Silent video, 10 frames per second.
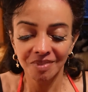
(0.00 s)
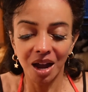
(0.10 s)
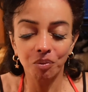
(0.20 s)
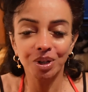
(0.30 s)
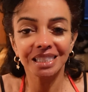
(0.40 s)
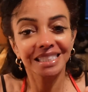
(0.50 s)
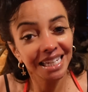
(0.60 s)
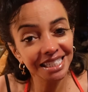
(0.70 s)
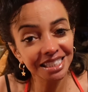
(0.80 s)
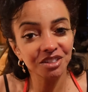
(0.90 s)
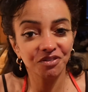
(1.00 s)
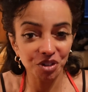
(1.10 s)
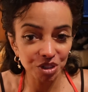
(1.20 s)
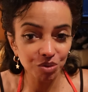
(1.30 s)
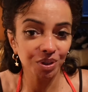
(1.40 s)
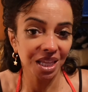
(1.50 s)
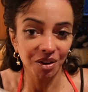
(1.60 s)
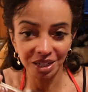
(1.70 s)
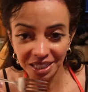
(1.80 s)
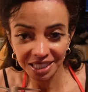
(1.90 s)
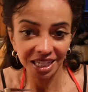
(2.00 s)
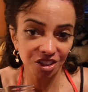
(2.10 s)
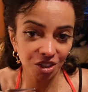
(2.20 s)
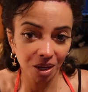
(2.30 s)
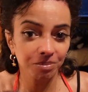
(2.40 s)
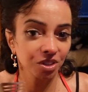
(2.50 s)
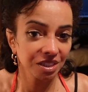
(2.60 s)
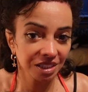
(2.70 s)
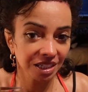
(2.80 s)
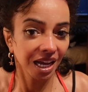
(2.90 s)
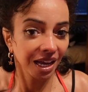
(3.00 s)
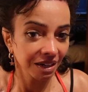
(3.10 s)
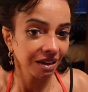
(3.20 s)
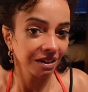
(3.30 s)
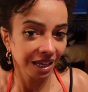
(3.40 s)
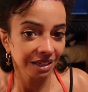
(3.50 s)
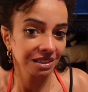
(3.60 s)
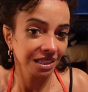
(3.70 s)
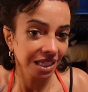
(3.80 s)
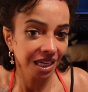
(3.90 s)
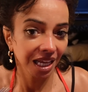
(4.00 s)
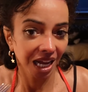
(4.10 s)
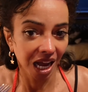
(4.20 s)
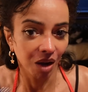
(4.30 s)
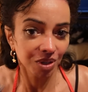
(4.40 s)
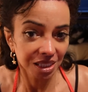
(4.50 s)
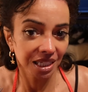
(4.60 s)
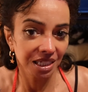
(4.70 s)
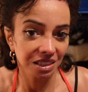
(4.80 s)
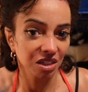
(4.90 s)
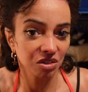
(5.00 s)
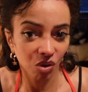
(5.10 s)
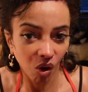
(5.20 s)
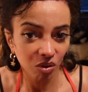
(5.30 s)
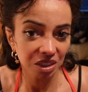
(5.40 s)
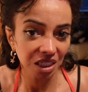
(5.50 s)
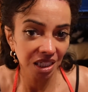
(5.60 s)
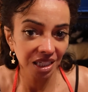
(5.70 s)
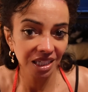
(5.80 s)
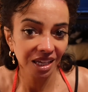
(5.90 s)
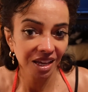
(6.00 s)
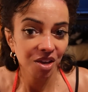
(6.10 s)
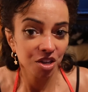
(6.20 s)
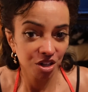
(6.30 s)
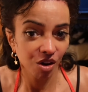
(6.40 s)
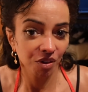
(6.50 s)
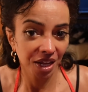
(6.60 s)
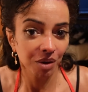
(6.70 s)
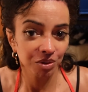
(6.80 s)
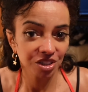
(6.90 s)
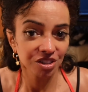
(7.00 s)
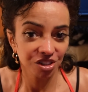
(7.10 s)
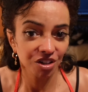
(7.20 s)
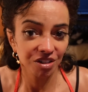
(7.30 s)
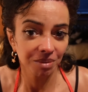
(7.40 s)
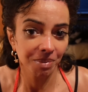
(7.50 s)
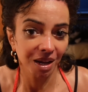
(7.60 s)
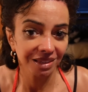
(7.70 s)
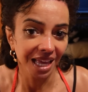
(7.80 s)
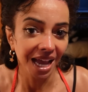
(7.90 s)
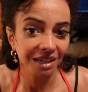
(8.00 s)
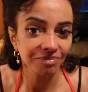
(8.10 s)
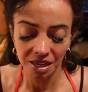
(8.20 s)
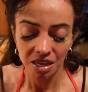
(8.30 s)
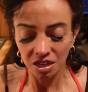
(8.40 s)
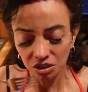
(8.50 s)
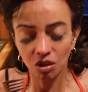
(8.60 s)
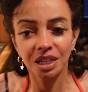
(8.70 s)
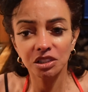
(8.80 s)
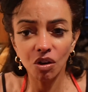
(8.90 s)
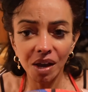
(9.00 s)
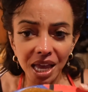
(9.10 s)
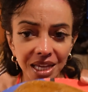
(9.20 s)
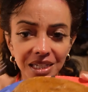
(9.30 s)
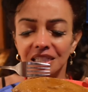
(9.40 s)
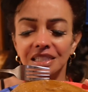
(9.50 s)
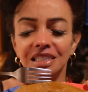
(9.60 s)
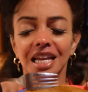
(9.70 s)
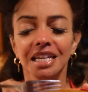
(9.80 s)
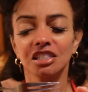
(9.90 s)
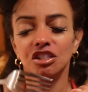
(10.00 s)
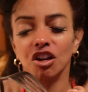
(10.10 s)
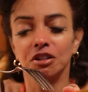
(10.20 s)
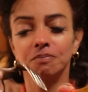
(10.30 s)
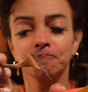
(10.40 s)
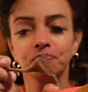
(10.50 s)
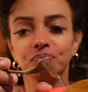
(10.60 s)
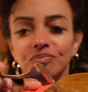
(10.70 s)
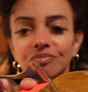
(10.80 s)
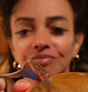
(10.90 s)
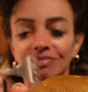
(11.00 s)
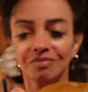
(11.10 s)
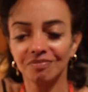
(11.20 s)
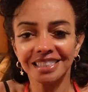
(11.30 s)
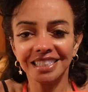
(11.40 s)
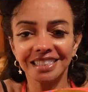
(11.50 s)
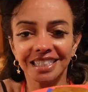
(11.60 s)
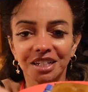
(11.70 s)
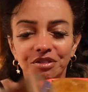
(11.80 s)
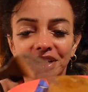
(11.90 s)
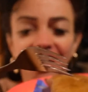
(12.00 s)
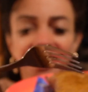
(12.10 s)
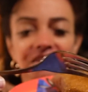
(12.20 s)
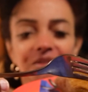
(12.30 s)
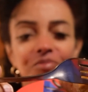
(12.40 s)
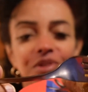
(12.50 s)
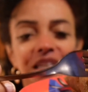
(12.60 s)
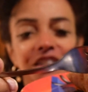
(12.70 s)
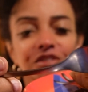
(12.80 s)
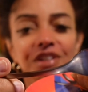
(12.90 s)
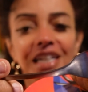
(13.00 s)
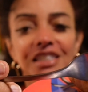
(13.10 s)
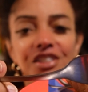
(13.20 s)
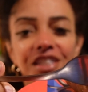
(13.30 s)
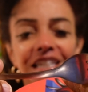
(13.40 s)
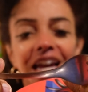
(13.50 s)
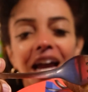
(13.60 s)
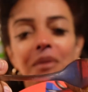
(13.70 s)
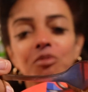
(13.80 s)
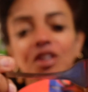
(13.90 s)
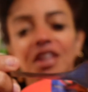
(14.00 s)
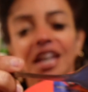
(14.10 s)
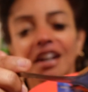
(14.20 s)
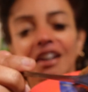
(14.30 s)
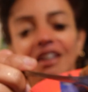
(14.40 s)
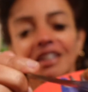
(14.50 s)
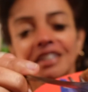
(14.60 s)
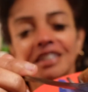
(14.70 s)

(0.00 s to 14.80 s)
I want to taste it first without any ketchup, just to kind of like see like how is it? Is it salty? You know that I was concerned about that. So let's go ahead and just taste her. Let's get creative and bring her right to the camera there.